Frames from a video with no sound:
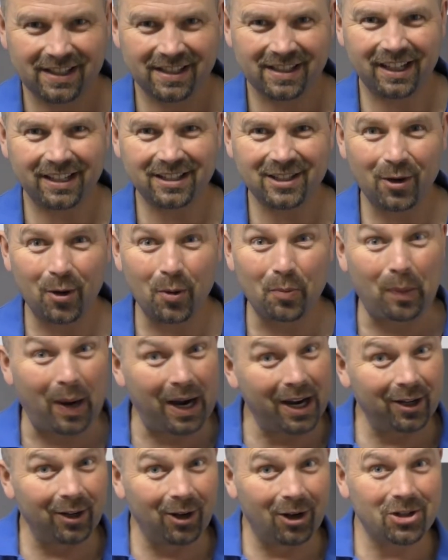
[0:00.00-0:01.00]
That's our
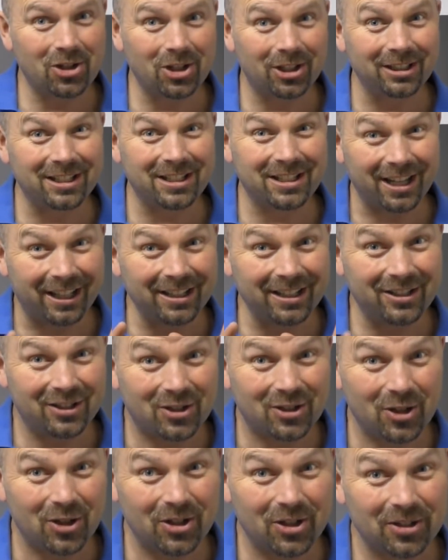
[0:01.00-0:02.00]
biological side
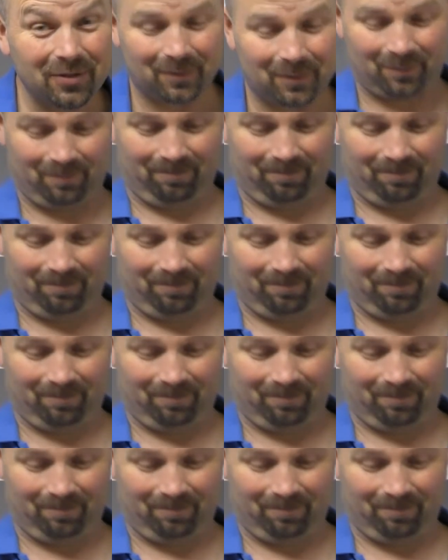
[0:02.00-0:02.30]
done.